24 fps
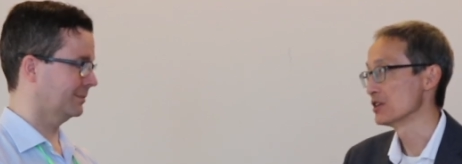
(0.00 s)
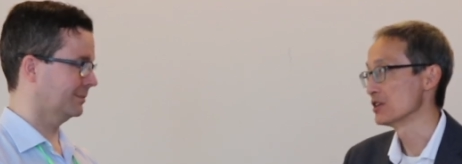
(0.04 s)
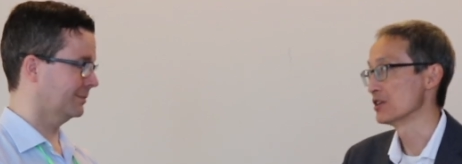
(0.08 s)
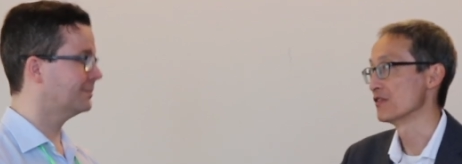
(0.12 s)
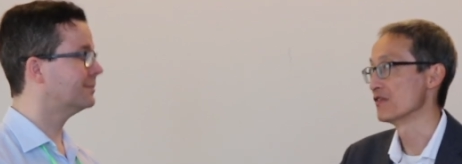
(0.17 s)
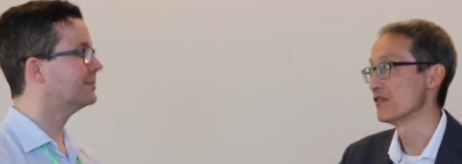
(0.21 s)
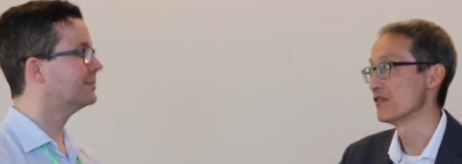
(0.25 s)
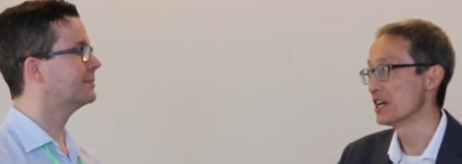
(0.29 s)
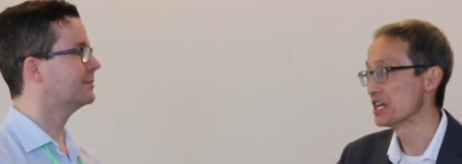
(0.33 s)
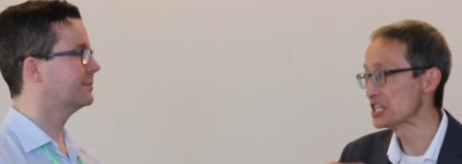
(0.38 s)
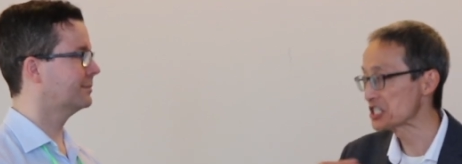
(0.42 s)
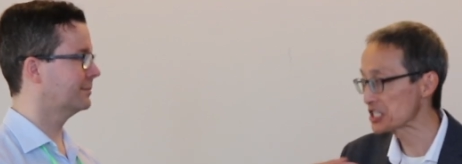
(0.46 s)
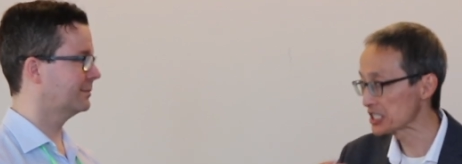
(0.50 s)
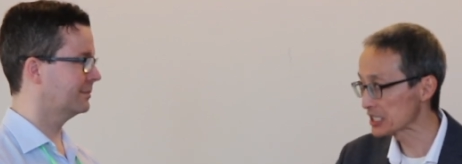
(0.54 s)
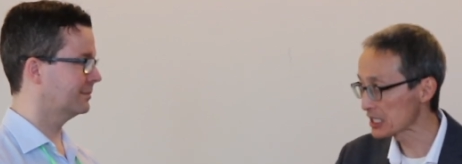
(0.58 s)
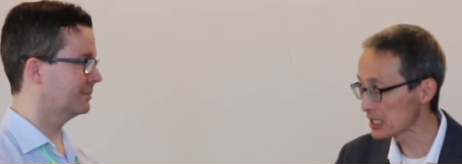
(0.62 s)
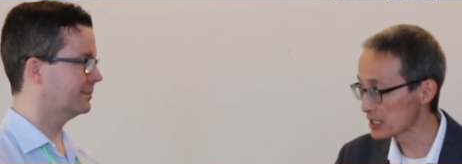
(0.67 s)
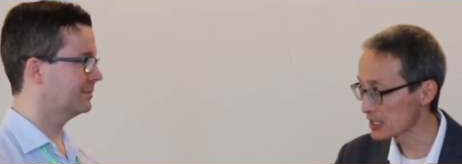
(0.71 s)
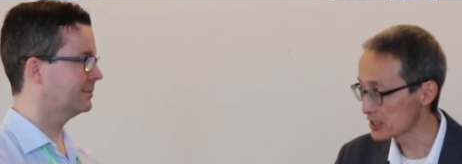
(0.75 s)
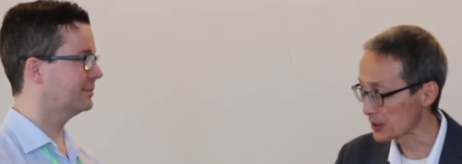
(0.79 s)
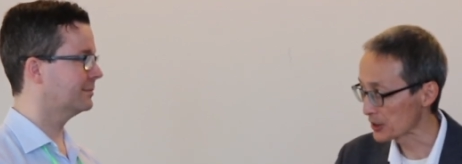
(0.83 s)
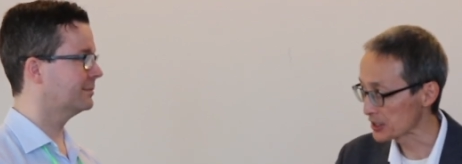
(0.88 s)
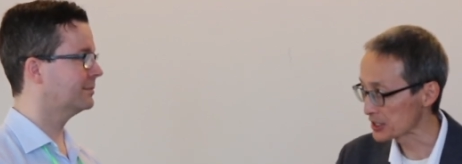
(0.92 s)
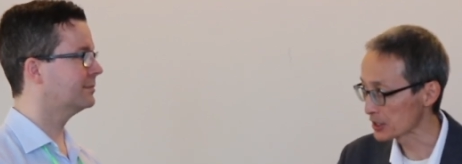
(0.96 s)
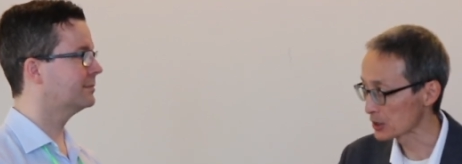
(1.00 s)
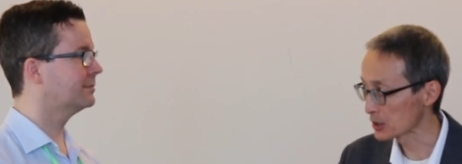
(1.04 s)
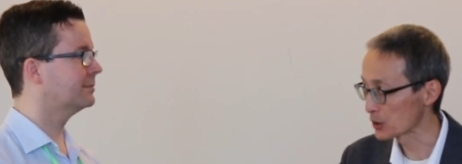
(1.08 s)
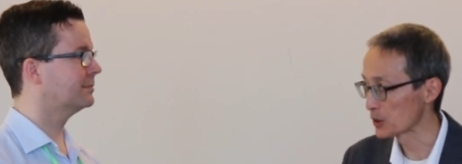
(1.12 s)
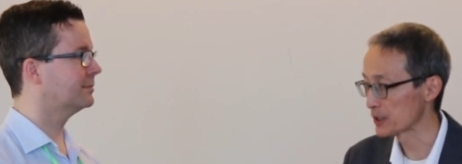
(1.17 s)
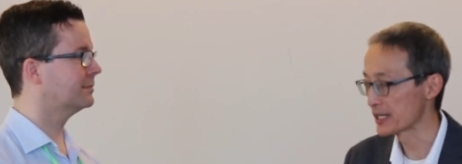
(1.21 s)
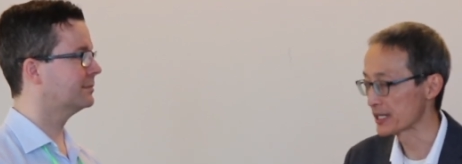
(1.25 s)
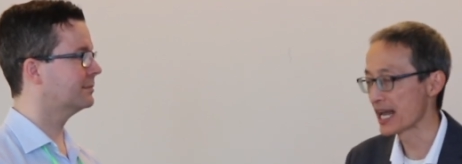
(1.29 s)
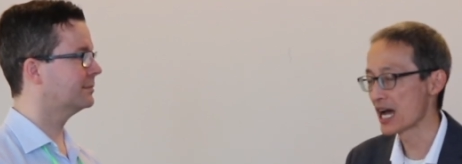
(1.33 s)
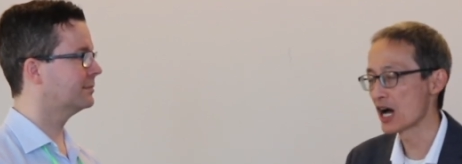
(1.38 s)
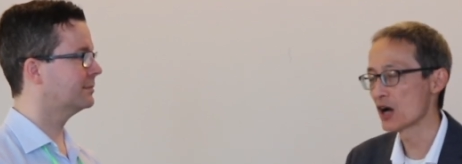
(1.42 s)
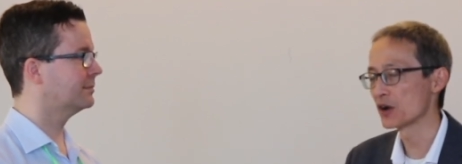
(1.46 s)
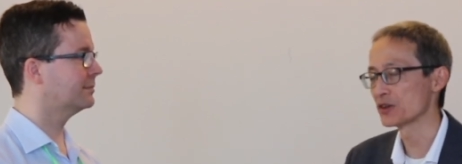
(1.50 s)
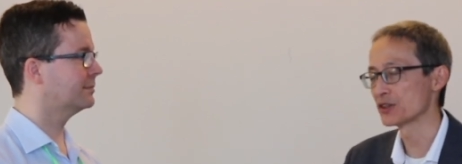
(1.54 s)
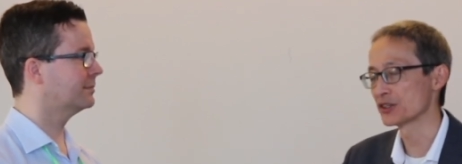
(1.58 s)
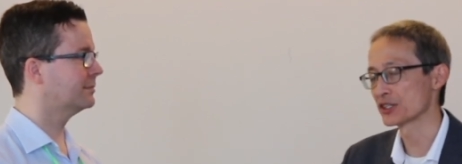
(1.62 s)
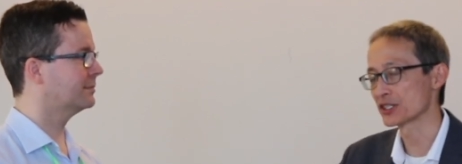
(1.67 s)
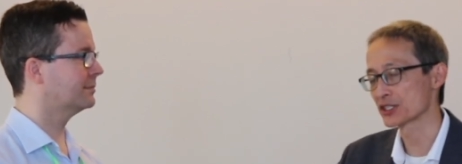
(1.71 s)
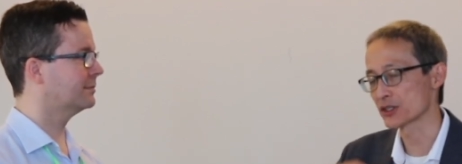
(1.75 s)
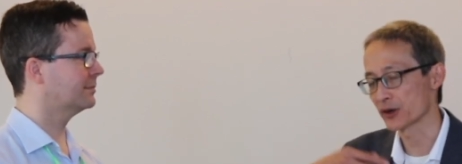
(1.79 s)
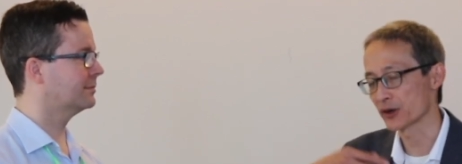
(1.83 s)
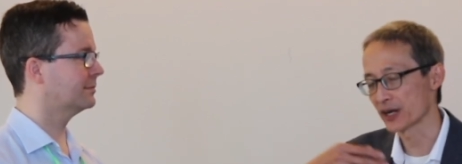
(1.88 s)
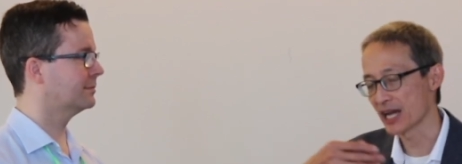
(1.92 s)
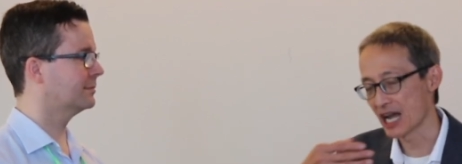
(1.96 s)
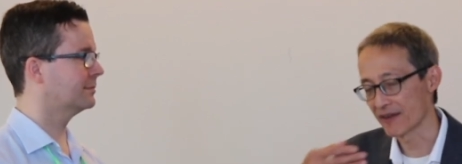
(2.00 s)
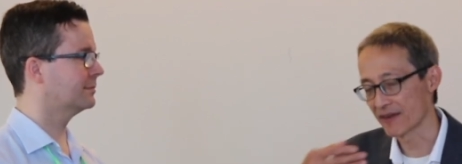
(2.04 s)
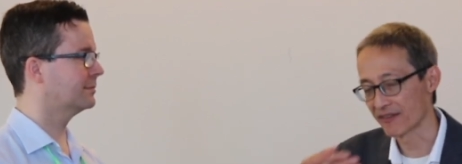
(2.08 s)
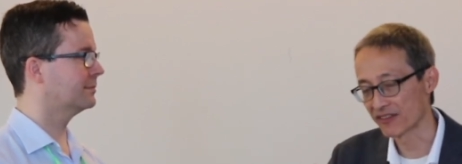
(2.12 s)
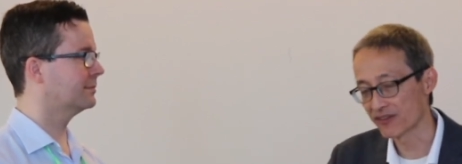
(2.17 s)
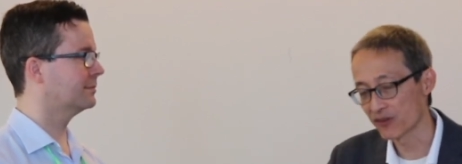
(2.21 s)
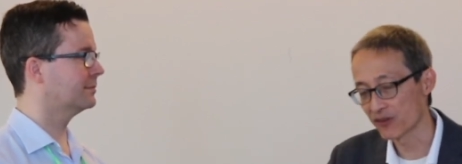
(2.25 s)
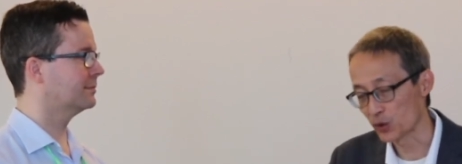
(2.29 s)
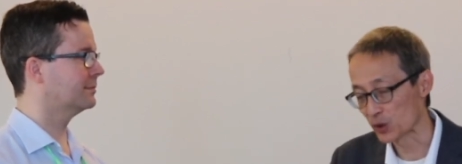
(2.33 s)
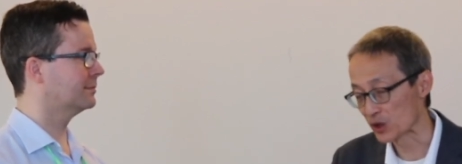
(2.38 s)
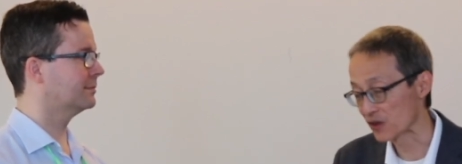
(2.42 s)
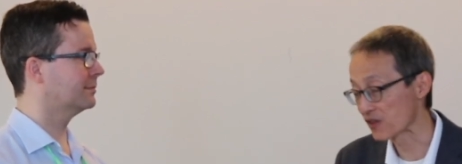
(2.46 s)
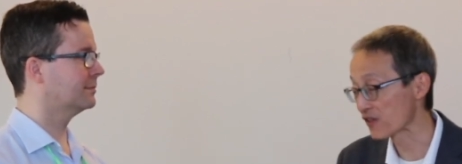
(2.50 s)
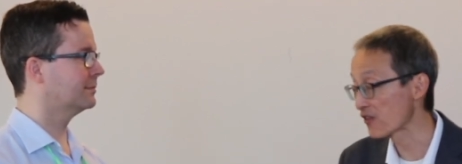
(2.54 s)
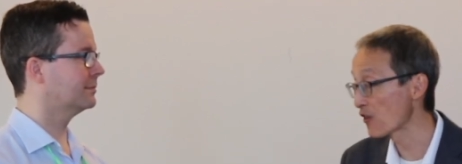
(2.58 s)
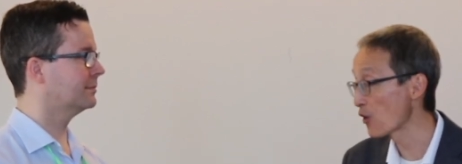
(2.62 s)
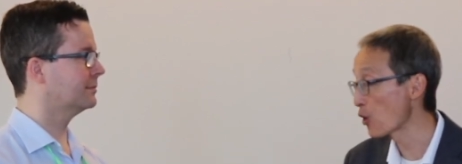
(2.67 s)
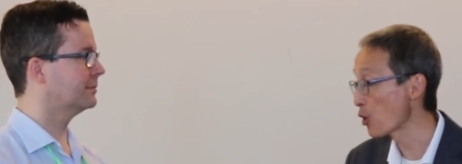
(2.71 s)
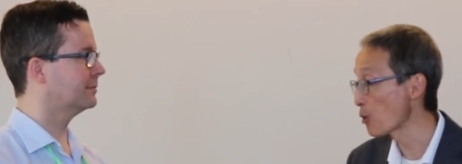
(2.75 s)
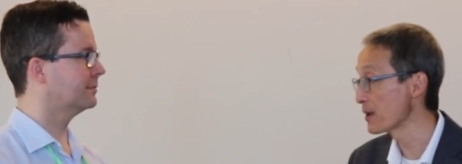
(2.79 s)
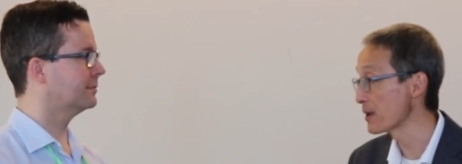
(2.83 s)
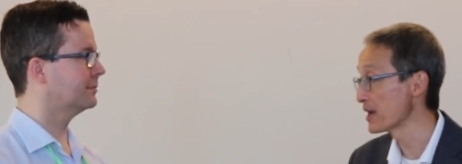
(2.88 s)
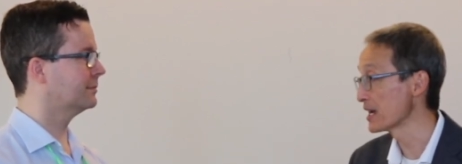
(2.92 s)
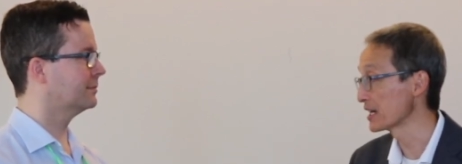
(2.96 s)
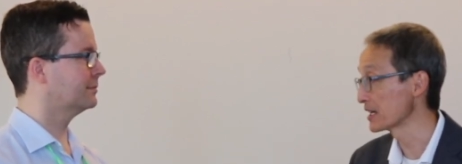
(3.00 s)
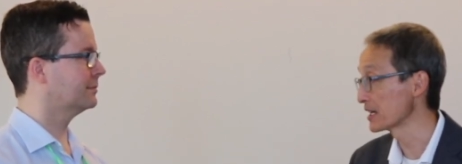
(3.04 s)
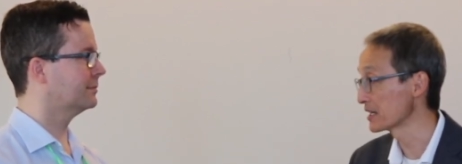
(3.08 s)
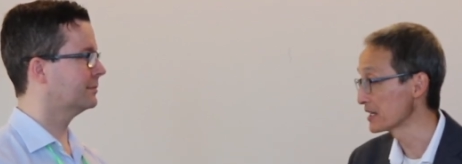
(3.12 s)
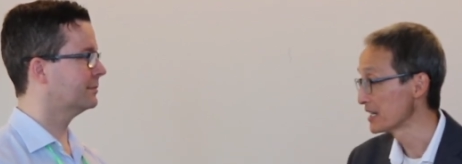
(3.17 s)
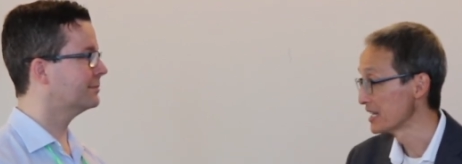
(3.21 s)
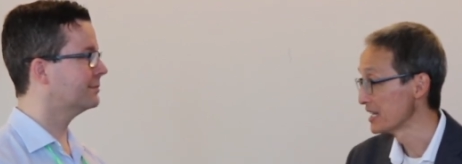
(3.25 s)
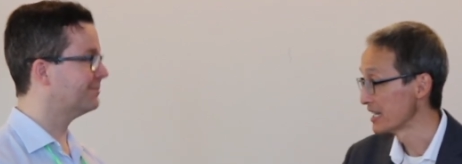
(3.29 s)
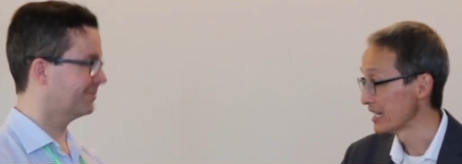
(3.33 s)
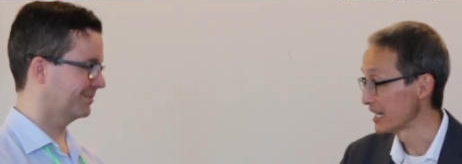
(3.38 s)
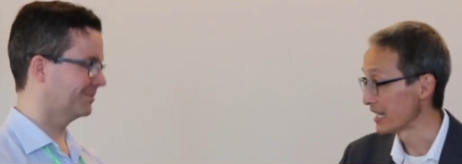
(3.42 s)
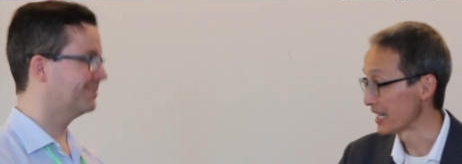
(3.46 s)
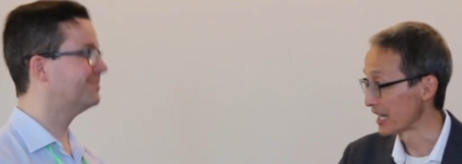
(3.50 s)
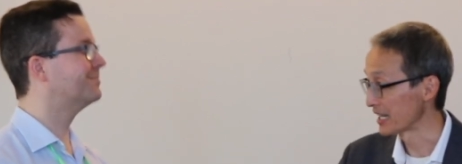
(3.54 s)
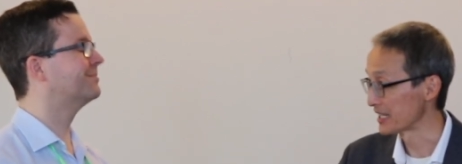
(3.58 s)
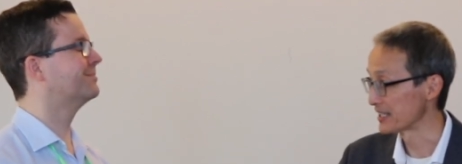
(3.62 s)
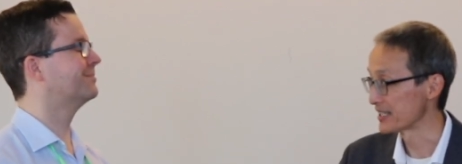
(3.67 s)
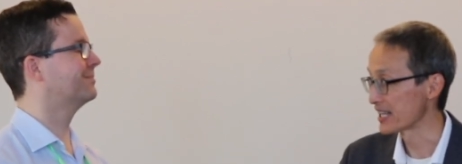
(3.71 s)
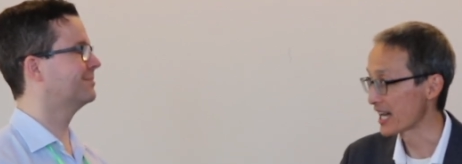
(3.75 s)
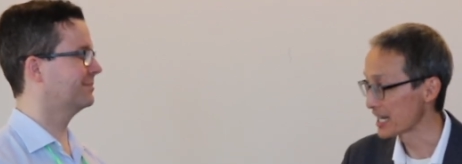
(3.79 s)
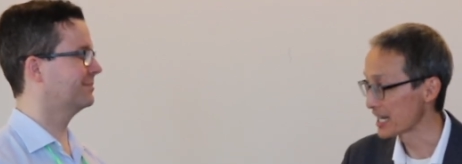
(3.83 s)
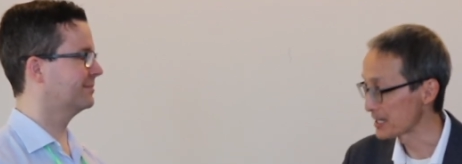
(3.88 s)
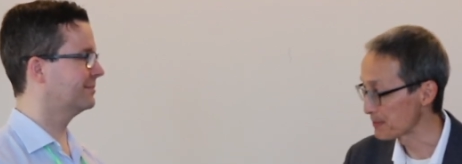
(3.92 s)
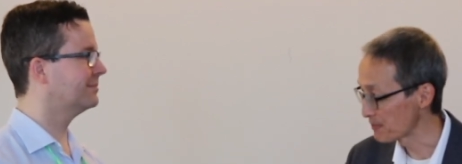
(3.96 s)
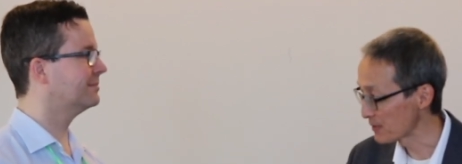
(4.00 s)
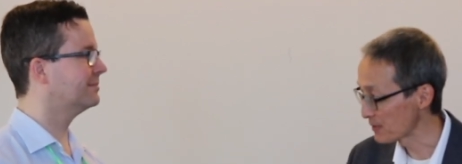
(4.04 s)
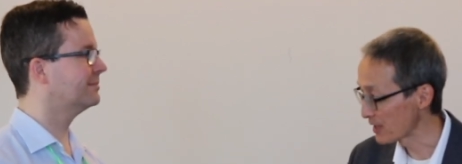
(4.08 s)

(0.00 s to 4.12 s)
Speaker 1: Your vision starts to go down. You start having photophobia and night